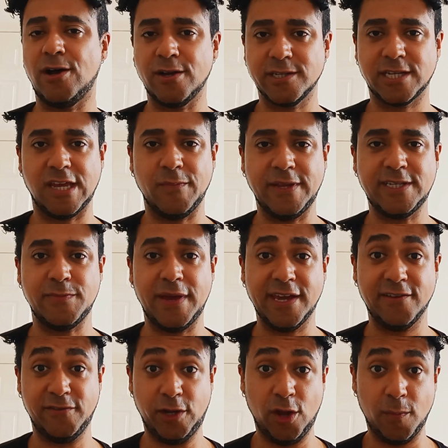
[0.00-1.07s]
asking me to
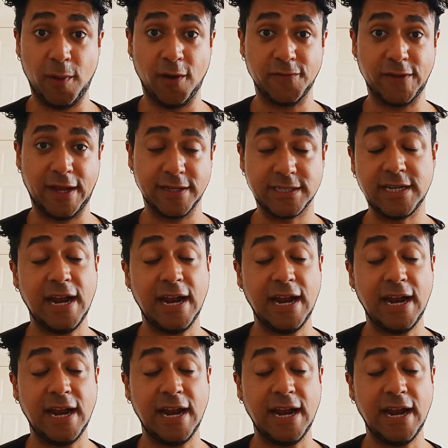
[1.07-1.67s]
make a video about that.